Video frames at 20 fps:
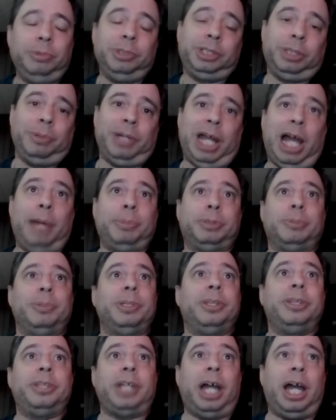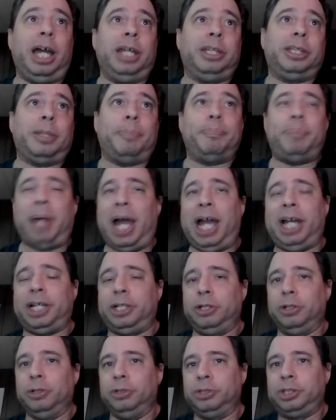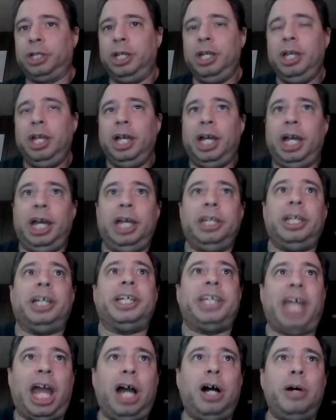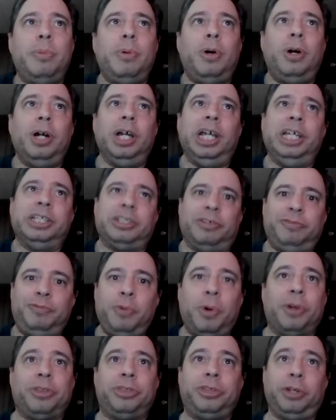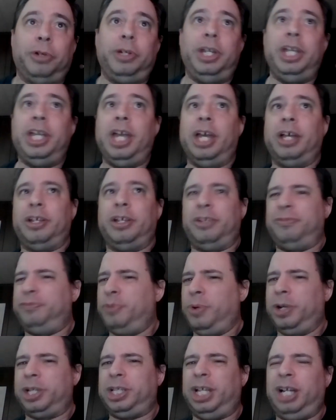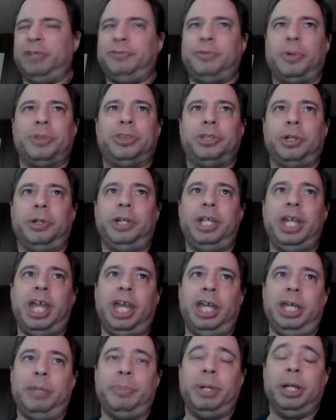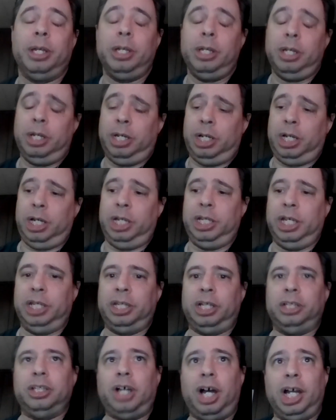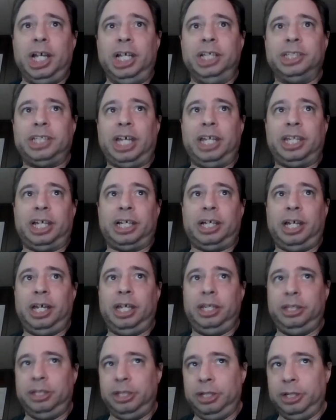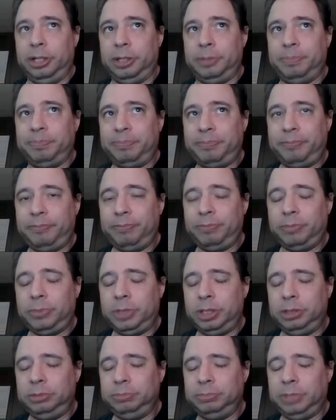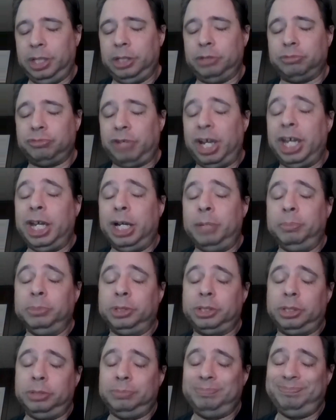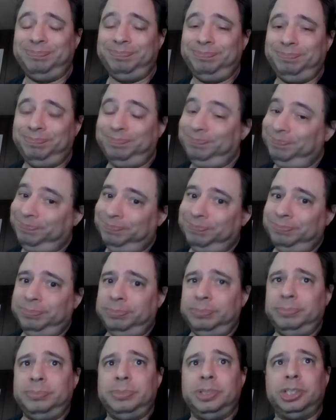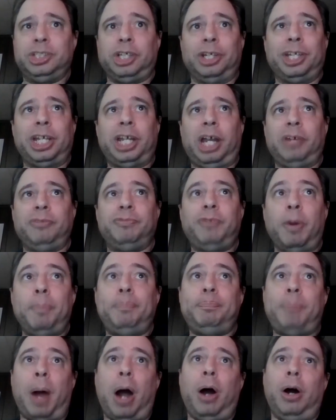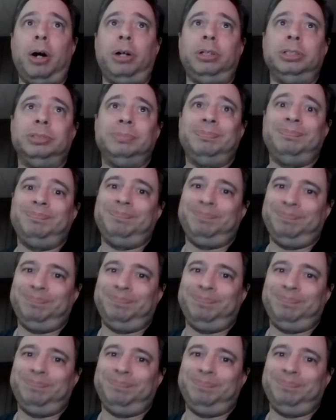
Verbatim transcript: We'll see what happens with that. The Packers and the Cowboys, a 4:30, a 4 o'clock, 4:30 game, and then the Lions and the and the uh, and the Rams. Sunday night football.